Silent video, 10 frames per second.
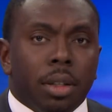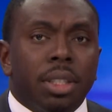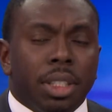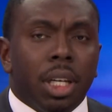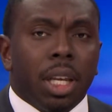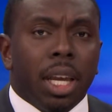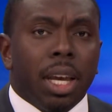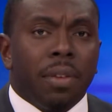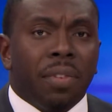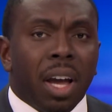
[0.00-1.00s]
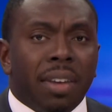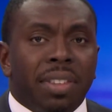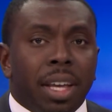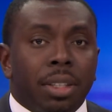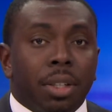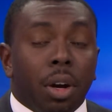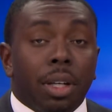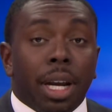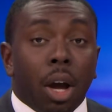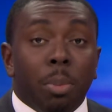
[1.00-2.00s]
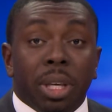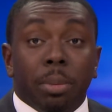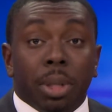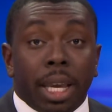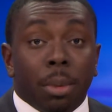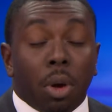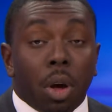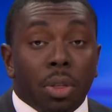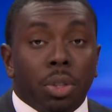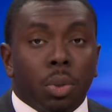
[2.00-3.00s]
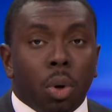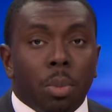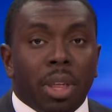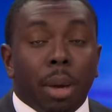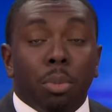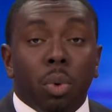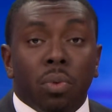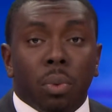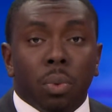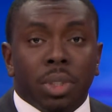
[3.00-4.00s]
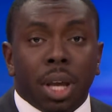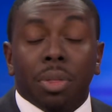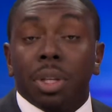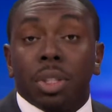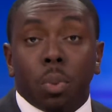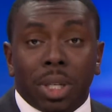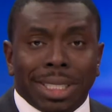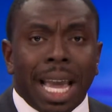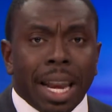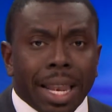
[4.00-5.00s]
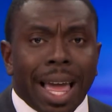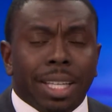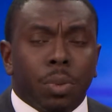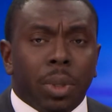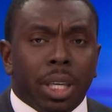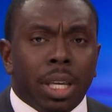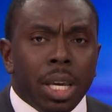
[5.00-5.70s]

Still ahead, five deaths are now being blamed on the storm that moved through southeast Louisiana last week.